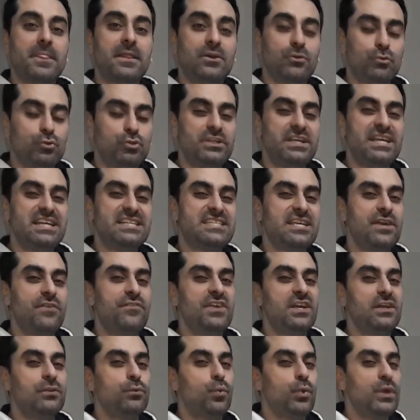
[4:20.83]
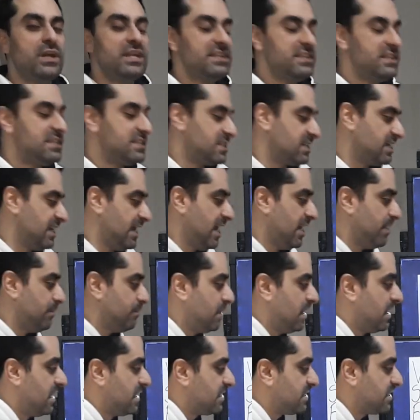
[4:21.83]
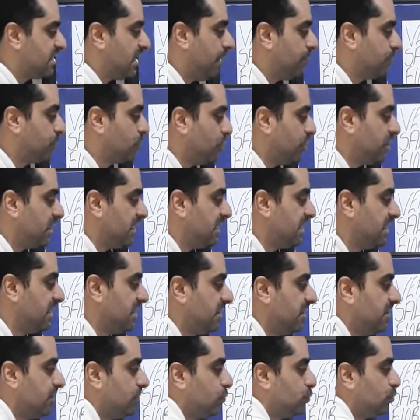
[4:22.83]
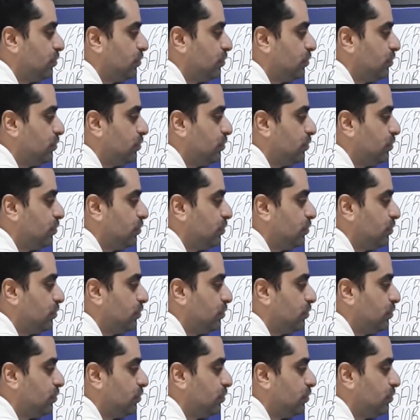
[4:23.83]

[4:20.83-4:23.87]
Udinese will win this game. Sampdoria 0,